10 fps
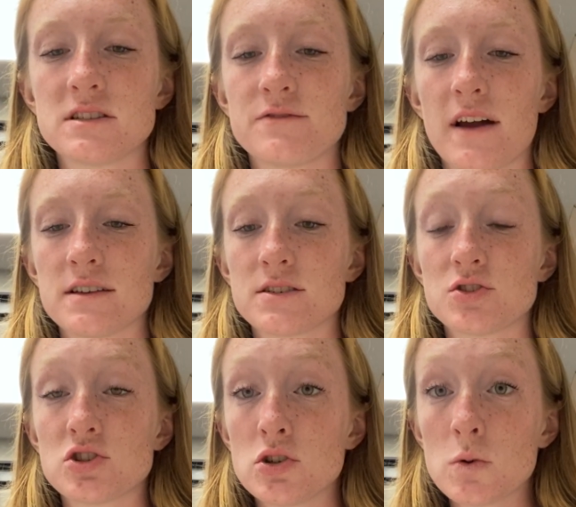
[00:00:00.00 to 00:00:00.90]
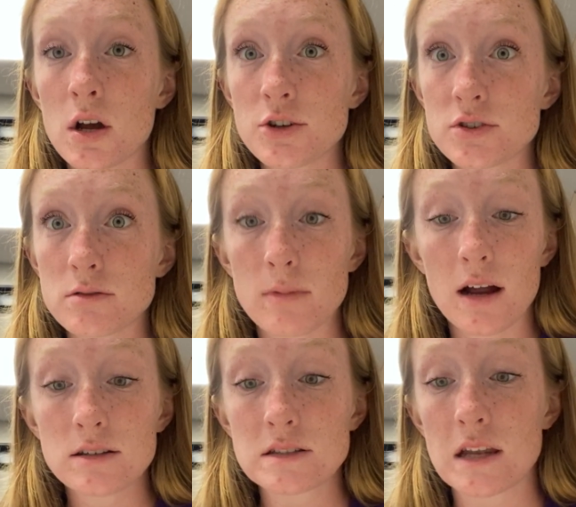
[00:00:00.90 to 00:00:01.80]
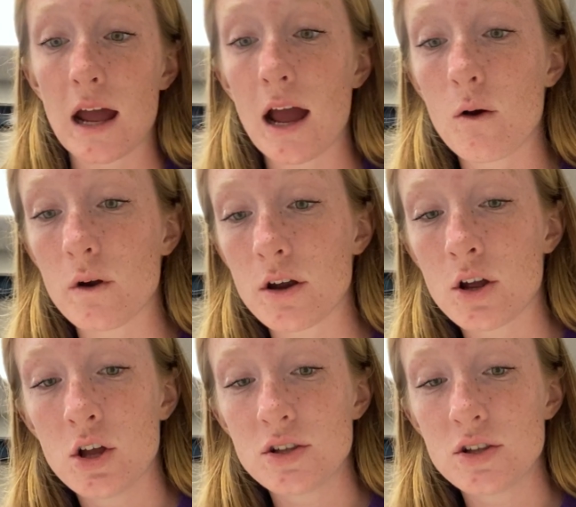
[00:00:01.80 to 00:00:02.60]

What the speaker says: as fast as 200 miles an hour,